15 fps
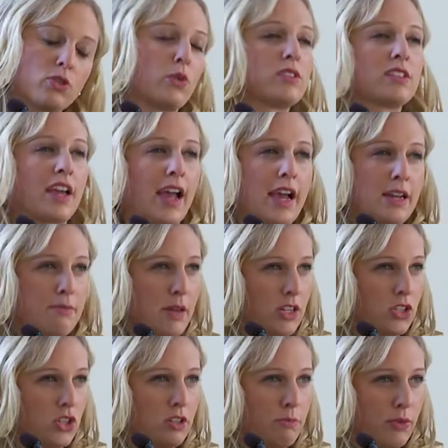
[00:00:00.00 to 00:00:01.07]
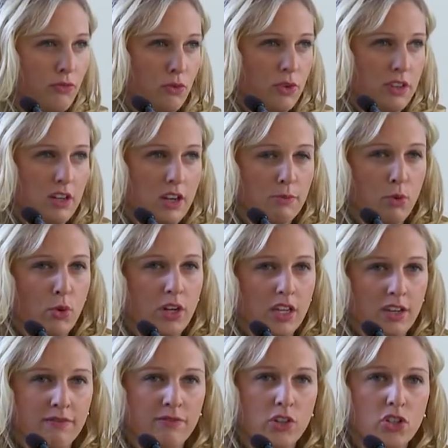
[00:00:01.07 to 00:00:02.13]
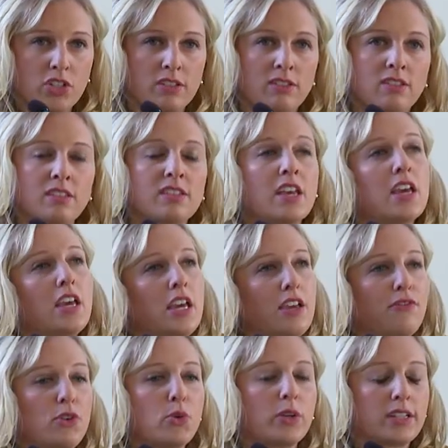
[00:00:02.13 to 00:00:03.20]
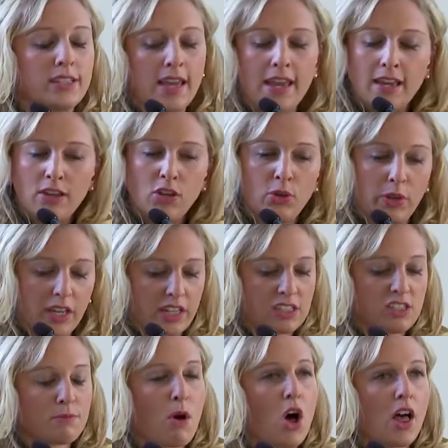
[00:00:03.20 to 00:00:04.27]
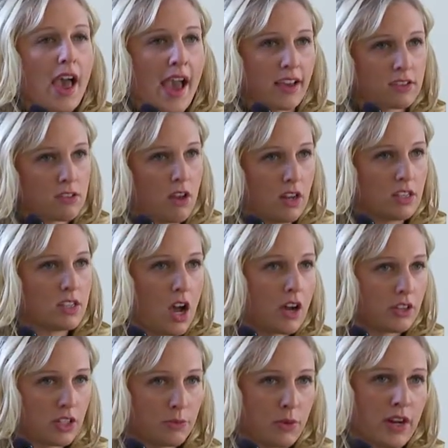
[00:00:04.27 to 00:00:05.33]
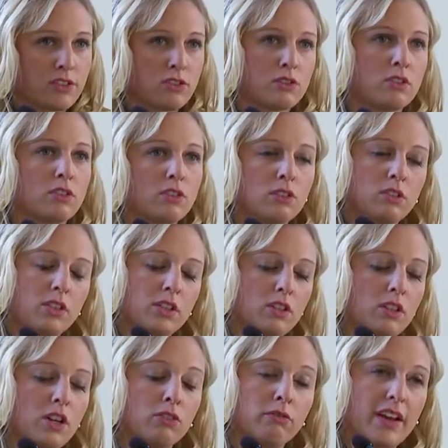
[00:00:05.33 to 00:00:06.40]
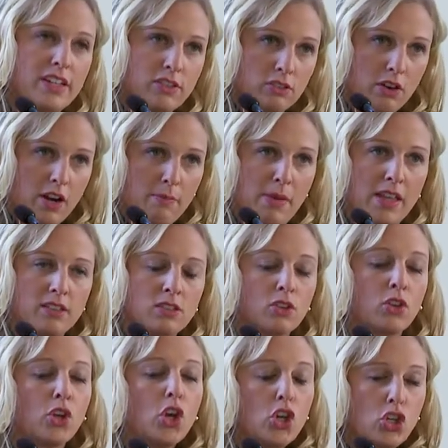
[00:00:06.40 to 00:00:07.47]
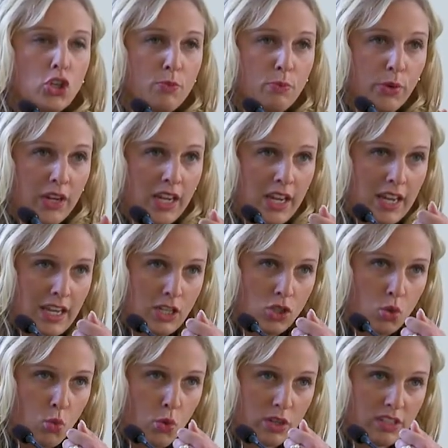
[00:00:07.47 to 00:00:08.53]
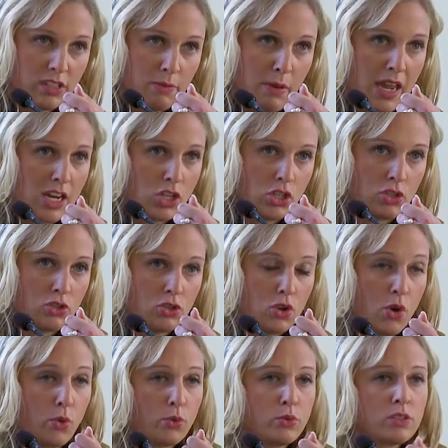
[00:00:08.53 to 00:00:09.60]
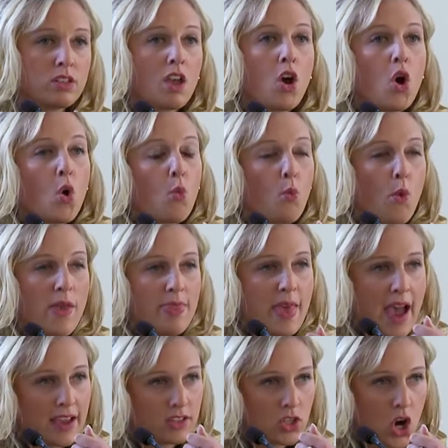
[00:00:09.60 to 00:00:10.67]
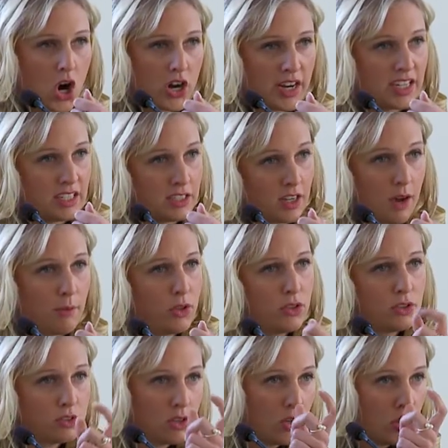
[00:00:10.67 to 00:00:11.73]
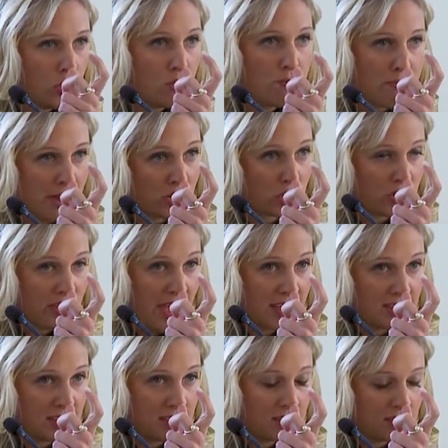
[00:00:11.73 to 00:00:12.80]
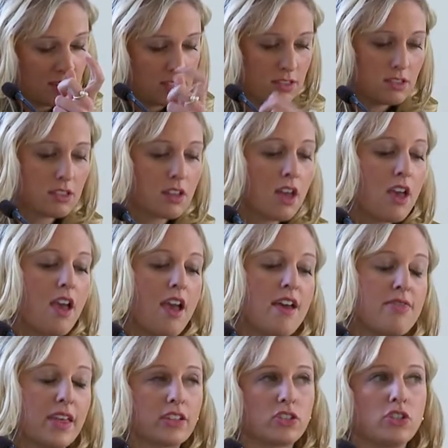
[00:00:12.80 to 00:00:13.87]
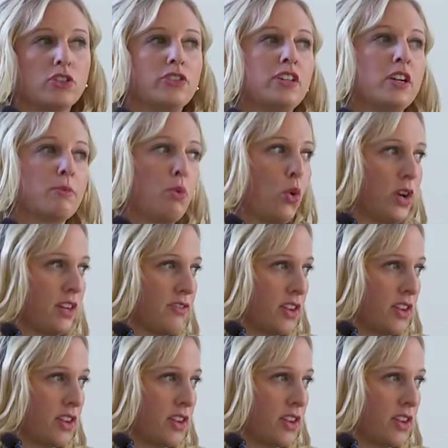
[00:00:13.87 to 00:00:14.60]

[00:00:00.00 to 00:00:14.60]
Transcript: so as I kind of mentioned before, the near point of convergence is if you were to take, like a small X on a tongue depressor or a little eraser on a pencil, you bring it in towards the patient's nose. When that target doubles, you measure that distance, and that's your near point of